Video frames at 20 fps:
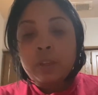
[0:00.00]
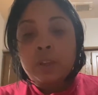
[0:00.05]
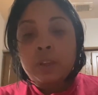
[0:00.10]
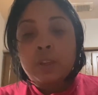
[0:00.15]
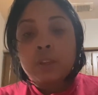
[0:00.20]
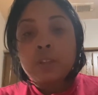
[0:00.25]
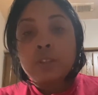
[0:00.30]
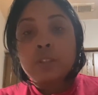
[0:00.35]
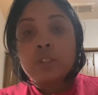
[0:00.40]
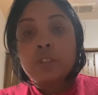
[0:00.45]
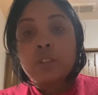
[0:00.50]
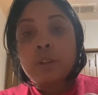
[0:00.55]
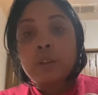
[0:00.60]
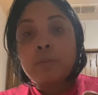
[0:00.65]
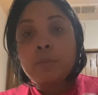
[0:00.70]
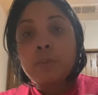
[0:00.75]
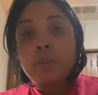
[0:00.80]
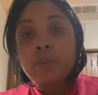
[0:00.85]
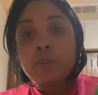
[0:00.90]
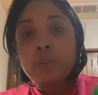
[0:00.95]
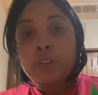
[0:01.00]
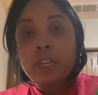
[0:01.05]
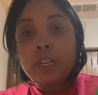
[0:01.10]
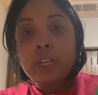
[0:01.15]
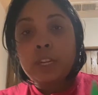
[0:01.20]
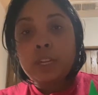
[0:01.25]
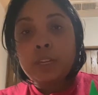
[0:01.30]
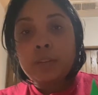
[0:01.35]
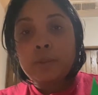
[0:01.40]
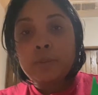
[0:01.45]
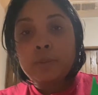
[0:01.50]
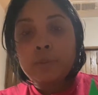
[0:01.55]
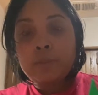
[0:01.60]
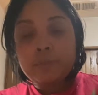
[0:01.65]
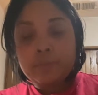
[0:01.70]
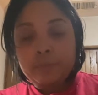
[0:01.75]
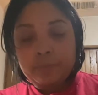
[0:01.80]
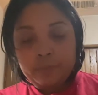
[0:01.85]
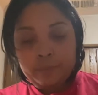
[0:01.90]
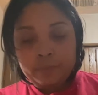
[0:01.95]
some green,
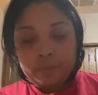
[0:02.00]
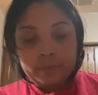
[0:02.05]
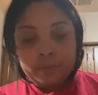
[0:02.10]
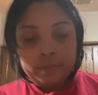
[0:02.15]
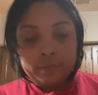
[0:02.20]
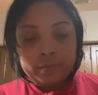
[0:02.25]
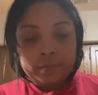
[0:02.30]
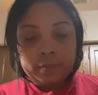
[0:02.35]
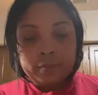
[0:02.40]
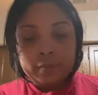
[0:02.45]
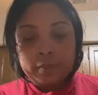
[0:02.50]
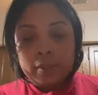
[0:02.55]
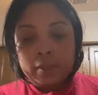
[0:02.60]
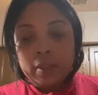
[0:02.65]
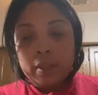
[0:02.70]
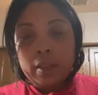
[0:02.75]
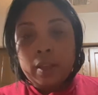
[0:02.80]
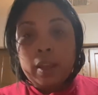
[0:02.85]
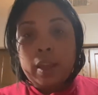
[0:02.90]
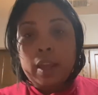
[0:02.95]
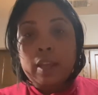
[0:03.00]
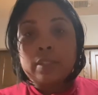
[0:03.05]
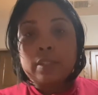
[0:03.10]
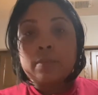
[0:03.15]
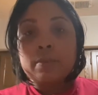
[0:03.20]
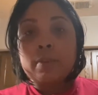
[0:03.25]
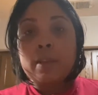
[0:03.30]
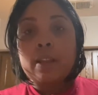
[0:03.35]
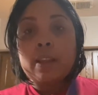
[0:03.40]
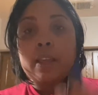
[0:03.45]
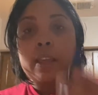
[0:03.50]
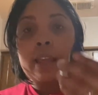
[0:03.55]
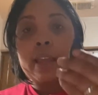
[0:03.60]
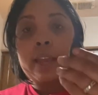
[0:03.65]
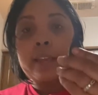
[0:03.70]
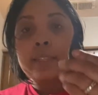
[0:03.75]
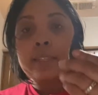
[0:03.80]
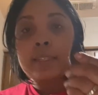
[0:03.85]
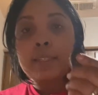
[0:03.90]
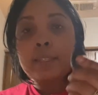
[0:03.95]
as well
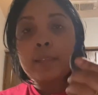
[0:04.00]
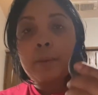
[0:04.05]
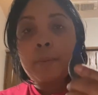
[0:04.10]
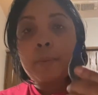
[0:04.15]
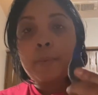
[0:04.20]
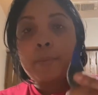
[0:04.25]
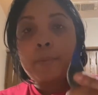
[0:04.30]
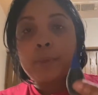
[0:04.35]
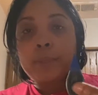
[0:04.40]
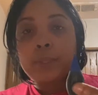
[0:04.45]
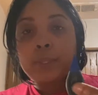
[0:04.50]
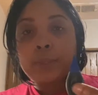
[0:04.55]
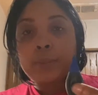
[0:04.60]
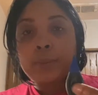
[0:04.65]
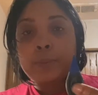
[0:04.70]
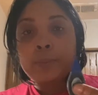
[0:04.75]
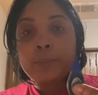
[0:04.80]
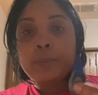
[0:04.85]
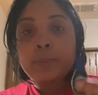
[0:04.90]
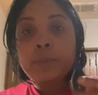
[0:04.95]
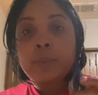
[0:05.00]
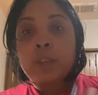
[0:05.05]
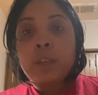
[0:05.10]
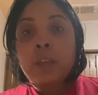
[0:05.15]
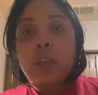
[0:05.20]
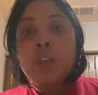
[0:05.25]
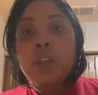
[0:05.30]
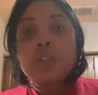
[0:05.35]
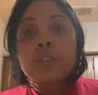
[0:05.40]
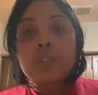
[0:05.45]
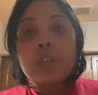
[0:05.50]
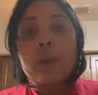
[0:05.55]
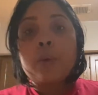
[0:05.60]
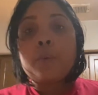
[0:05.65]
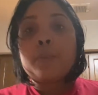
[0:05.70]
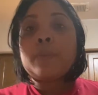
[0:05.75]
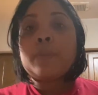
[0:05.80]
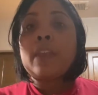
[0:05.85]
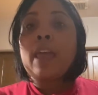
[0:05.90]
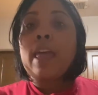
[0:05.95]
as some blue. So
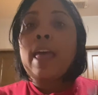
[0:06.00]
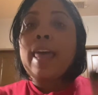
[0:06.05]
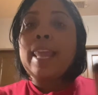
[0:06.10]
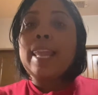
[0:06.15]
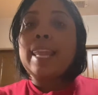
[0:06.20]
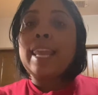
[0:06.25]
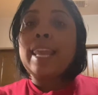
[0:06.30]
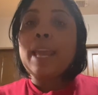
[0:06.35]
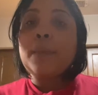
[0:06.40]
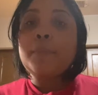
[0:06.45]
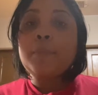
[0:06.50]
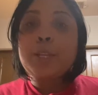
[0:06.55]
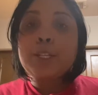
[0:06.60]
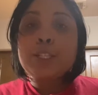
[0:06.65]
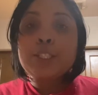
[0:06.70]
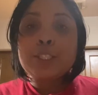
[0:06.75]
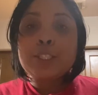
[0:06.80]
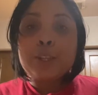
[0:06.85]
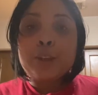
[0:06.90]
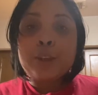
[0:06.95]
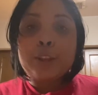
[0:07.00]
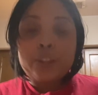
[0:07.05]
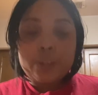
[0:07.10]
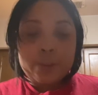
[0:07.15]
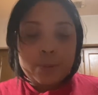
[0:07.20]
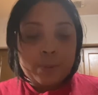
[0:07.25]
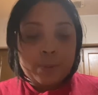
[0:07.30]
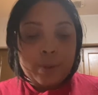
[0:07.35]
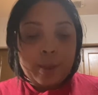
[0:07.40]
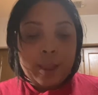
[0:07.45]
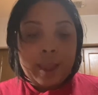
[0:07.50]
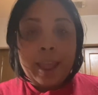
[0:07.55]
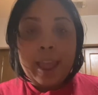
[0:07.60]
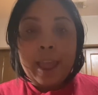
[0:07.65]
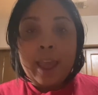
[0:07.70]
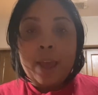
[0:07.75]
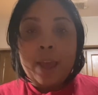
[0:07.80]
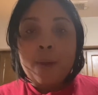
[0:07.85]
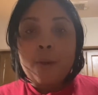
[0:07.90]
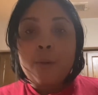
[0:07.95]
let me show you
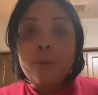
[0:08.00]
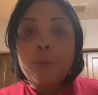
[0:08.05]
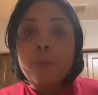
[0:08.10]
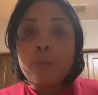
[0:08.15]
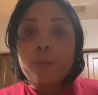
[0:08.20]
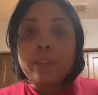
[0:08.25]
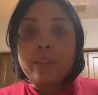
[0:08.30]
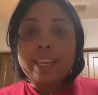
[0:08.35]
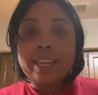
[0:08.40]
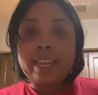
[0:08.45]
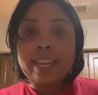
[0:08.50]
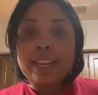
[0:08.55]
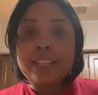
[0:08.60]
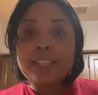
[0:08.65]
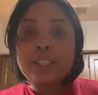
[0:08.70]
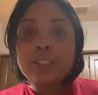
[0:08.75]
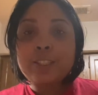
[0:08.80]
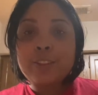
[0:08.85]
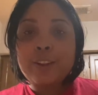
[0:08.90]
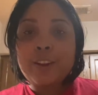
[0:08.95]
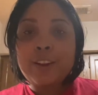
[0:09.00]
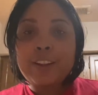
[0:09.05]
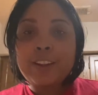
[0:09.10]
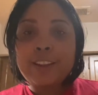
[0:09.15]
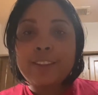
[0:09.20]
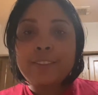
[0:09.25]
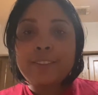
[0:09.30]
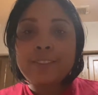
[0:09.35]
how we get it started.